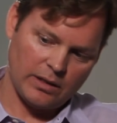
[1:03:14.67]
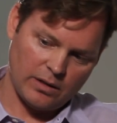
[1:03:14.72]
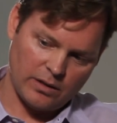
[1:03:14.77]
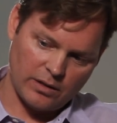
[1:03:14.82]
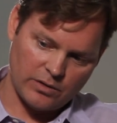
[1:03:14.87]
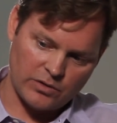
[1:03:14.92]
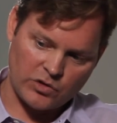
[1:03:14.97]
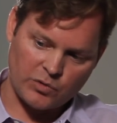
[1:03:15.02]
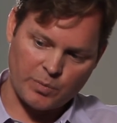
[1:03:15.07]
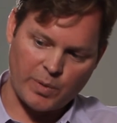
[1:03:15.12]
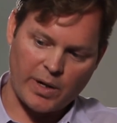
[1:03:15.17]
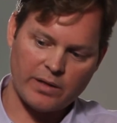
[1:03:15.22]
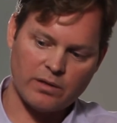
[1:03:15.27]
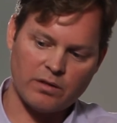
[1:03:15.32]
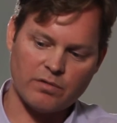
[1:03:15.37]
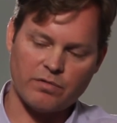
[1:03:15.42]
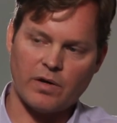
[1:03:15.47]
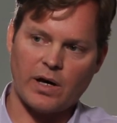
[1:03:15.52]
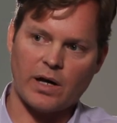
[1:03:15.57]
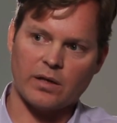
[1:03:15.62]
despite the
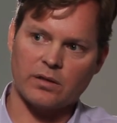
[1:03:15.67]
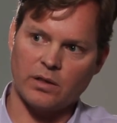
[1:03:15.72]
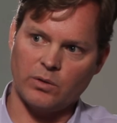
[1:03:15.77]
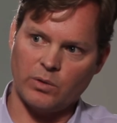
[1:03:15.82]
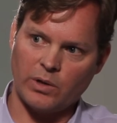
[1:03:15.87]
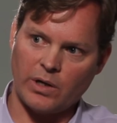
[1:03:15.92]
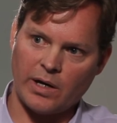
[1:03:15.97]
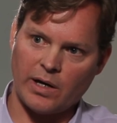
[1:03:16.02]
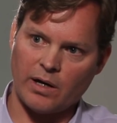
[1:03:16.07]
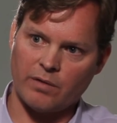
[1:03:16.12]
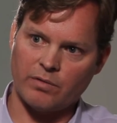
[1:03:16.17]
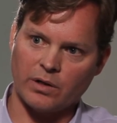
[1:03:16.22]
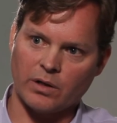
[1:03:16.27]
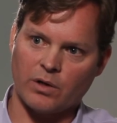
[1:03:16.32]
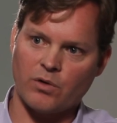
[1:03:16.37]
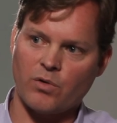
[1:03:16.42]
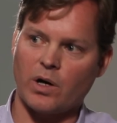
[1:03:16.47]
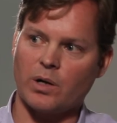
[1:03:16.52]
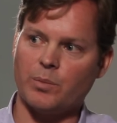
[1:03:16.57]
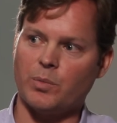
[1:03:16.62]
fact that we have
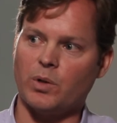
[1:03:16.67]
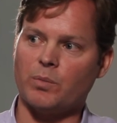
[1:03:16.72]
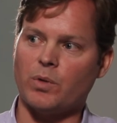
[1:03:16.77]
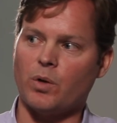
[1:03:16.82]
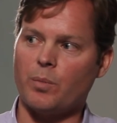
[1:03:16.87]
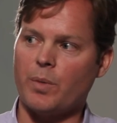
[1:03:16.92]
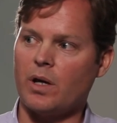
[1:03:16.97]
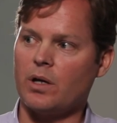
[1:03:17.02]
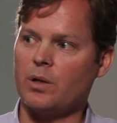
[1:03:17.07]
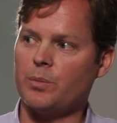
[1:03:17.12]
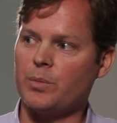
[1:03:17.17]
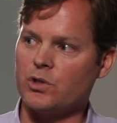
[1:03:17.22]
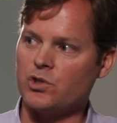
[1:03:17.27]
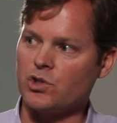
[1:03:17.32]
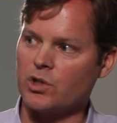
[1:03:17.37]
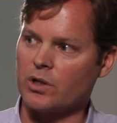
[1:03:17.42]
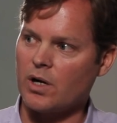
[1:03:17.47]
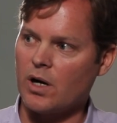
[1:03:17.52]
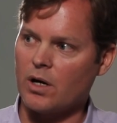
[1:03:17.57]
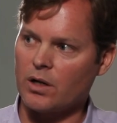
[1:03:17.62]
incredible momentum in
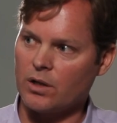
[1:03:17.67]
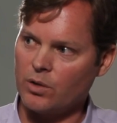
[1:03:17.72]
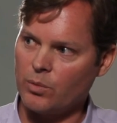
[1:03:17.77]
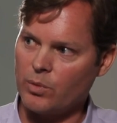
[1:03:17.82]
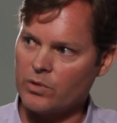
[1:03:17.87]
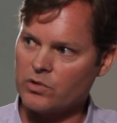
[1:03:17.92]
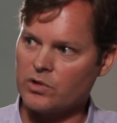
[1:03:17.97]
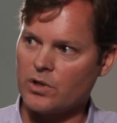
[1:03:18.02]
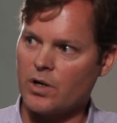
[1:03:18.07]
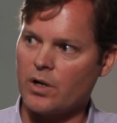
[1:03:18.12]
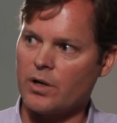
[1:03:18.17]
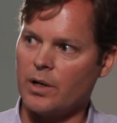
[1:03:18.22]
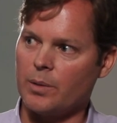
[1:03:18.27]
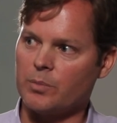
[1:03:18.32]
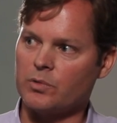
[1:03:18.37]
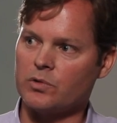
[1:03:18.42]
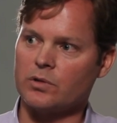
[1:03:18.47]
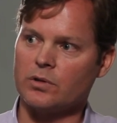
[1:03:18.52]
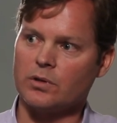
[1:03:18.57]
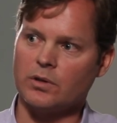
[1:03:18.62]
Chicago with
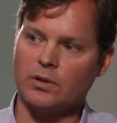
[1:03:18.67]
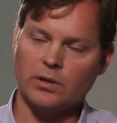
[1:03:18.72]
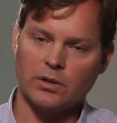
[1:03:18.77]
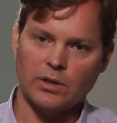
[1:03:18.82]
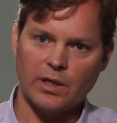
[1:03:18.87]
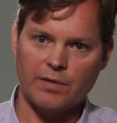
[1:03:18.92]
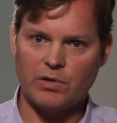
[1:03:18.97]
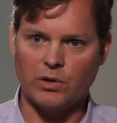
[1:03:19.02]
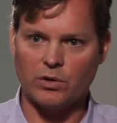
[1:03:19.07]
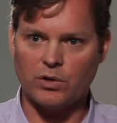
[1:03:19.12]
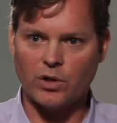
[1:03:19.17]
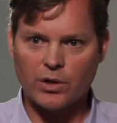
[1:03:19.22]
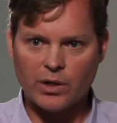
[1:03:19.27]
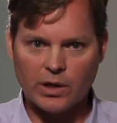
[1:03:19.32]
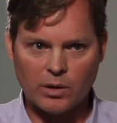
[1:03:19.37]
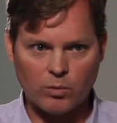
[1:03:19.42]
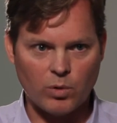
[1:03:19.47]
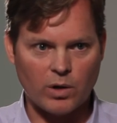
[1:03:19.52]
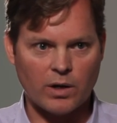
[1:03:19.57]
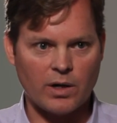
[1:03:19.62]
startups, if you look
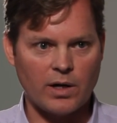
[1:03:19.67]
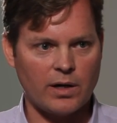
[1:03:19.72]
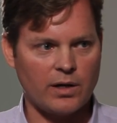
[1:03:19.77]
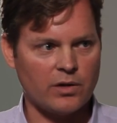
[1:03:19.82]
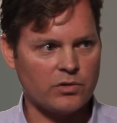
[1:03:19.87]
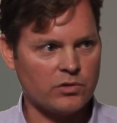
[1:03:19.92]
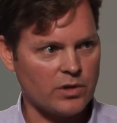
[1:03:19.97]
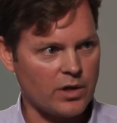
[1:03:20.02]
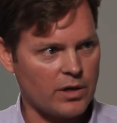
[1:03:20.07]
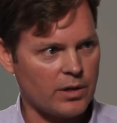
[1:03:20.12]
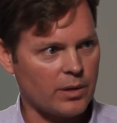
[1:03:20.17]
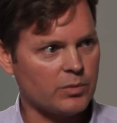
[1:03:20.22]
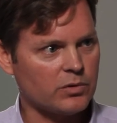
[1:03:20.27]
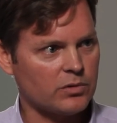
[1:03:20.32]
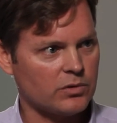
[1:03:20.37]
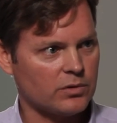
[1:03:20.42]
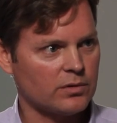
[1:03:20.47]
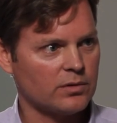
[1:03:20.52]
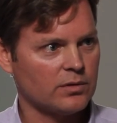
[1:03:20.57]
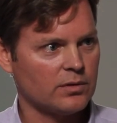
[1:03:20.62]
at what kind of
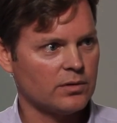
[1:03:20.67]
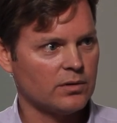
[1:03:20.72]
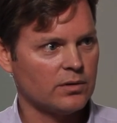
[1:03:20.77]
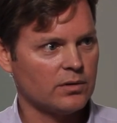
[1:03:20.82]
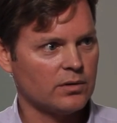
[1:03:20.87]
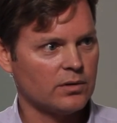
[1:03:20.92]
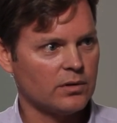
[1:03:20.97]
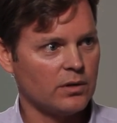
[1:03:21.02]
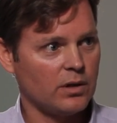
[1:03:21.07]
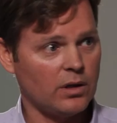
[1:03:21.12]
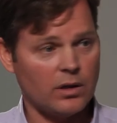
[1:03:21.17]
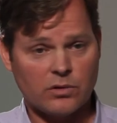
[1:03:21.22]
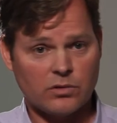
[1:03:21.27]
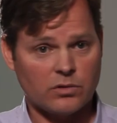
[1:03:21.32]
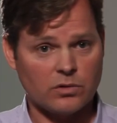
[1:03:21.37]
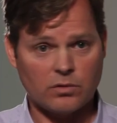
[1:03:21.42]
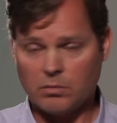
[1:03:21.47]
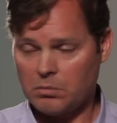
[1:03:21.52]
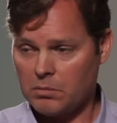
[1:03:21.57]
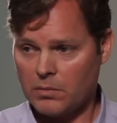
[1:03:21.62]
startups, and
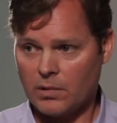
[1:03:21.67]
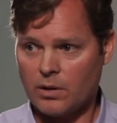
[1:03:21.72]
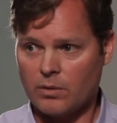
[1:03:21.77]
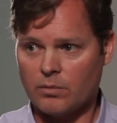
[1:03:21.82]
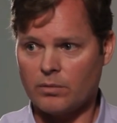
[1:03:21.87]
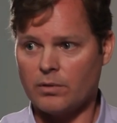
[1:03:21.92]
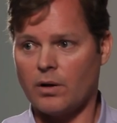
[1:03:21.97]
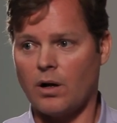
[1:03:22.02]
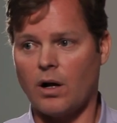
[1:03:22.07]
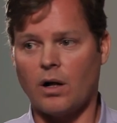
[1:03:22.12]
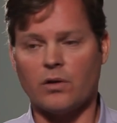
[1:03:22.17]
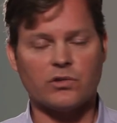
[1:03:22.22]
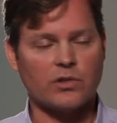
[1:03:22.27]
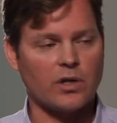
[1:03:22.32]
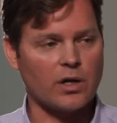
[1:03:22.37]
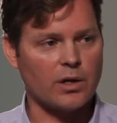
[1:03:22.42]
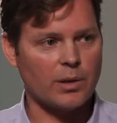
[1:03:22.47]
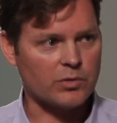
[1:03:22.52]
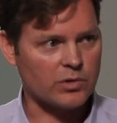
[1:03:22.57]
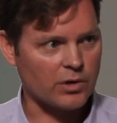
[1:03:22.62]
it's you know all
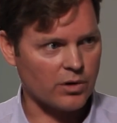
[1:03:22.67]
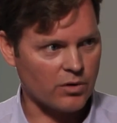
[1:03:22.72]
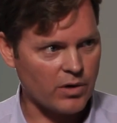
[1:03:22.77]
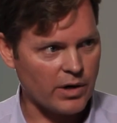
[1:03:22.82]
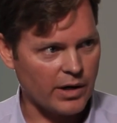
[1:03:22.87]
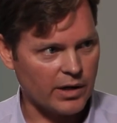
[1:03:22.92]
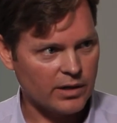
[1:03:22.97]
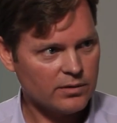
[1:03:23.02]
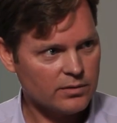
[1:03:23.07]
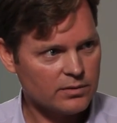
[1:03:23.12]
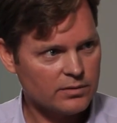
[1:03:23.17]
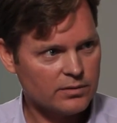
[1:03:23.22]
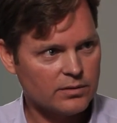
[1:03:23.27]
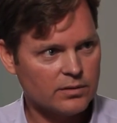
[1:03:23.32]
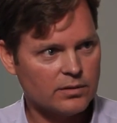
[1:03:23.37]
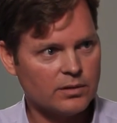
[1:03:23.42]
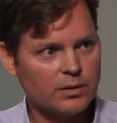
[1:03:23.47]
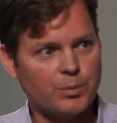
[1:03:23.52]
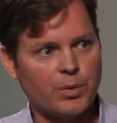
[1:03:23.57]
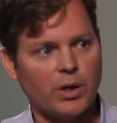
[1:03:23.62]
startups are great,
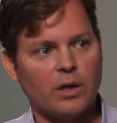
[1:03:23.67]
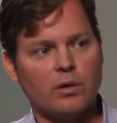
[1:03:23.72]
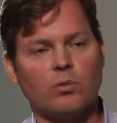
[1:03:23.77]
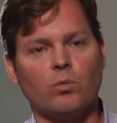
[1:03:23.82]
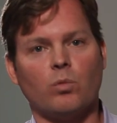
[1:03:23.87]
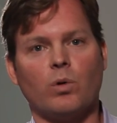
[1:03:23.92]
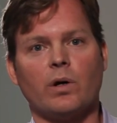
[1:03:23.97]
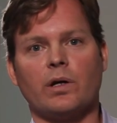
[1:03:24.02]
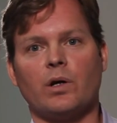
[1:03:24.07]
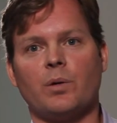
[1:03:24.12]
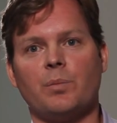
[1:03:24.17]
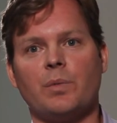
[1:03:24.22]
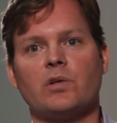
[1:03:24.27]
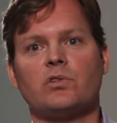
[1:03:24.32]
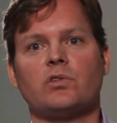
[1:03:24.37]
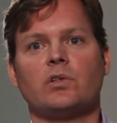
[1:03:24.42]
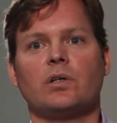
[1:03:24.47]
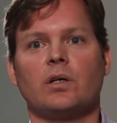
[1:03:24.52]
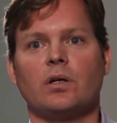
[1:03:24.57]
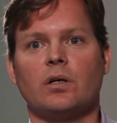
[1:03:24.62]
but what you're
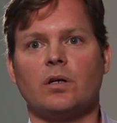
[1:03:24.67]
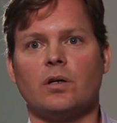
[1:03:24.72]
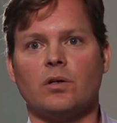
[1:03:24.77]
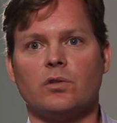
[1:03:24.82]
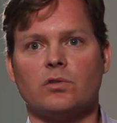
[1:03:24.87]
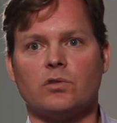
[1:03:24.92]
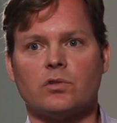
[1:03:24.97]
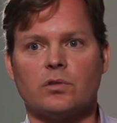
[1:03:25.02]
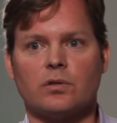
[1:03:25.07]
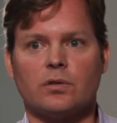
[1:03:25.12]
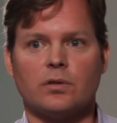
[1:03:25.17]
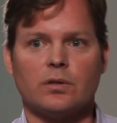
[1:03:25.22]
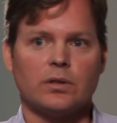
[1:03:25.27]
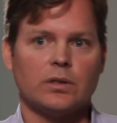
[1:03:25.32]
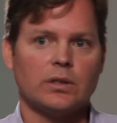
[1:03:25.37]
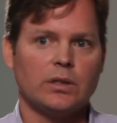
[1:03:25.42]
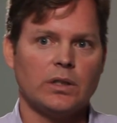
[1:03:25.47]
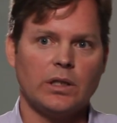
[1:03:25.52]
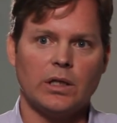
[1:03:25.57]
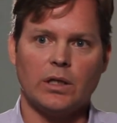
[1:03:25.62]
missing is,
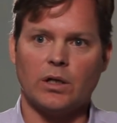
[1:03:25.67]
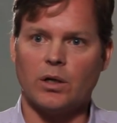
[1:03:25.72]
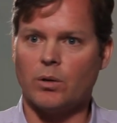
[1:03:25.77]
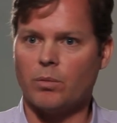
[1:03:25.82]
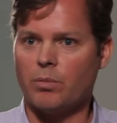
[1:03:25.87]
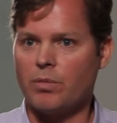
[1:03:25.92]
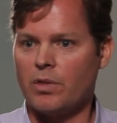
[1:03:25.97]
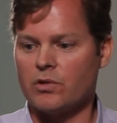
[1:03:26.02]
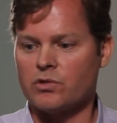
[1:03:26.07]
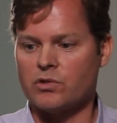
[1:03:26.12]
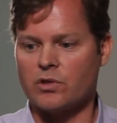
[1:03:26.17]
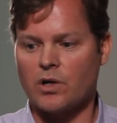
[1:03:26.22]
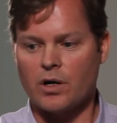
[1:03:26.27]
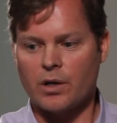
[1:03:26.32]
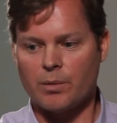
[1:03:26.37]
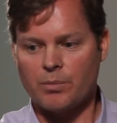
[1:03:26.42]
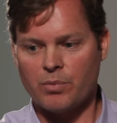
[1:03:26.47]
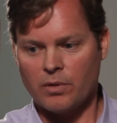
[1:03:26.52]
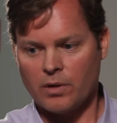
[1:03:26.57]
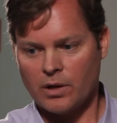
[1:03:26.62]
you know, the
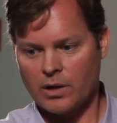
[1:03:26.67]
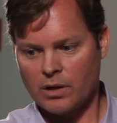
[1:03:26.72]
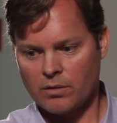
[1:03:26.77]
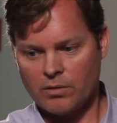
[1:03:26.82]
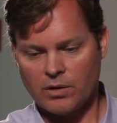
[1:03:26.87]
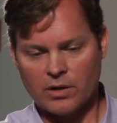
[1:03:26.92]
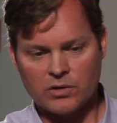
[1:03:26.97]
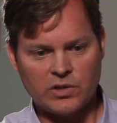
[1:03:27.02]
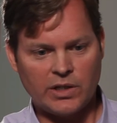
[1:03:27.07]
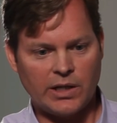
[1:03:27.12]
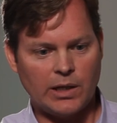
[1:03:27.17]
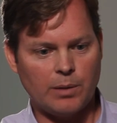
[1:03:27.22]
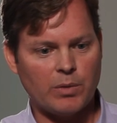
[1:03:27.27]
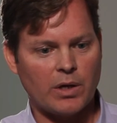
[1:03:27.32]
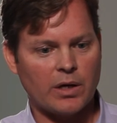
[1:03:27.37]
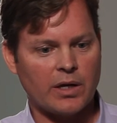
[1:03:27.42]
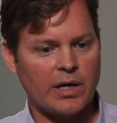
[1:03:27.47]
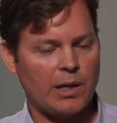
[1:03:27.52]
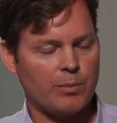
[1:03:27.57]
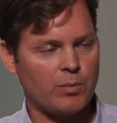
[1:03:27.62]
startup, the, the team
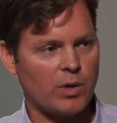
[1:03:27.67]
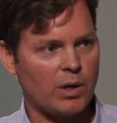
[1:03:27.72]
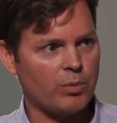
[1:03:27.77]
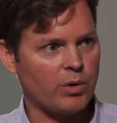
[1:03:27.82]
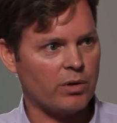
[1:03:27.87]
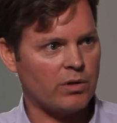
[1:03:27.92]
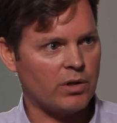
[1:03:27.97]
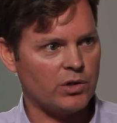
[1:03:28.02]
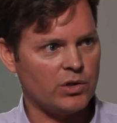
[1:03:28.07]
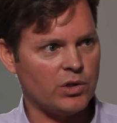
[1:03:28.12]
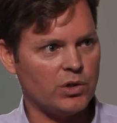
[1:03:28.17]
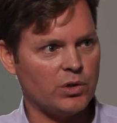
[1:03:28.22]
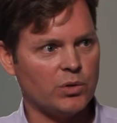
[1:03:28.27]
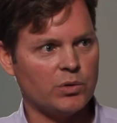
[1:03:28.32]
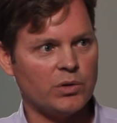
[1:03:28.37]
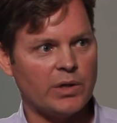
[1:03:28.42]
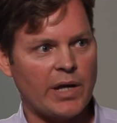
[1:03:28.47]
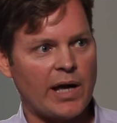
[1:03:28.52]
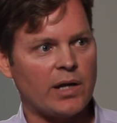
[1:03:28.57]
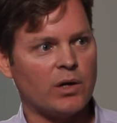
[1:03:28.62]
that came up with a new
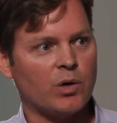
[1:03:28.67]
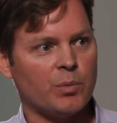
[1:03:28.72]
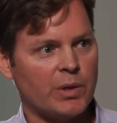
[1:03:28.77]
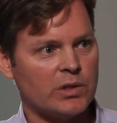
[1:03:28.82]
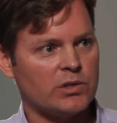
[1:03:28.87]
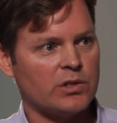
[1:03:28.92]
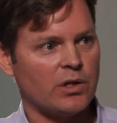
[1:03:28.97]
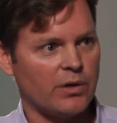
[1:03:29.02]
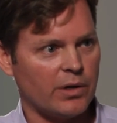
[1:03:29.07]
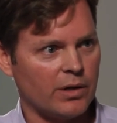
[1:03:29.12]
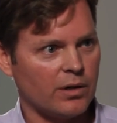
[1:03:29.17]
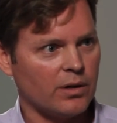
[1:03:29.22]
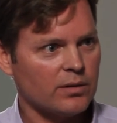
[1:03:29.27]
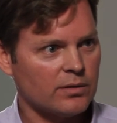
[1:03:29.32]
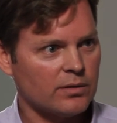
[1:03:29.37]
nanomaterial,